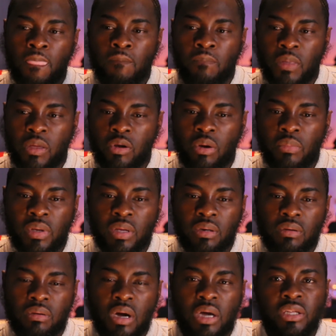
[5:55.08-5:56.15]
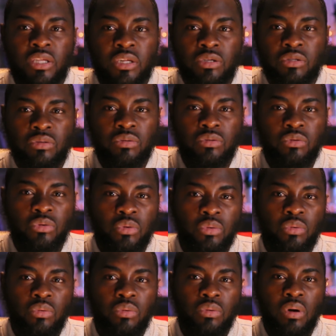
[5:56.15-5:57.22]
you know I mean continue to
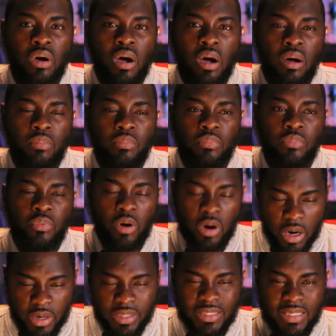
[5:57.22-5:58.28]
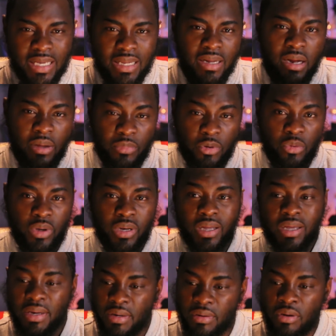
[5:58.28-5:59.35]
do work on the scale that I'm doing
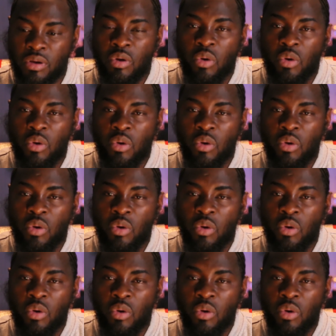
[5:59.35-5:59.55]
and then